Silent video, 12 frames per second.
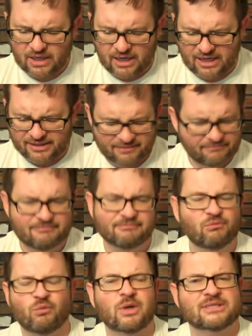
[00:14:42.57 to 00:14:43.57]
Uh, that
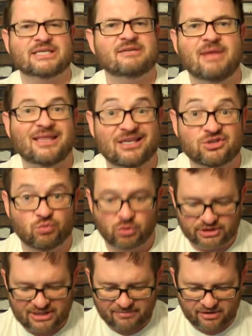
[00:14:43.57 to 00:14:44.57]
what didn't make things
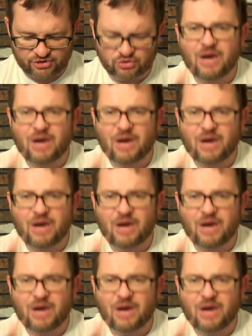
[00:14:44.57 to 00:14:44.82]
worse, not better.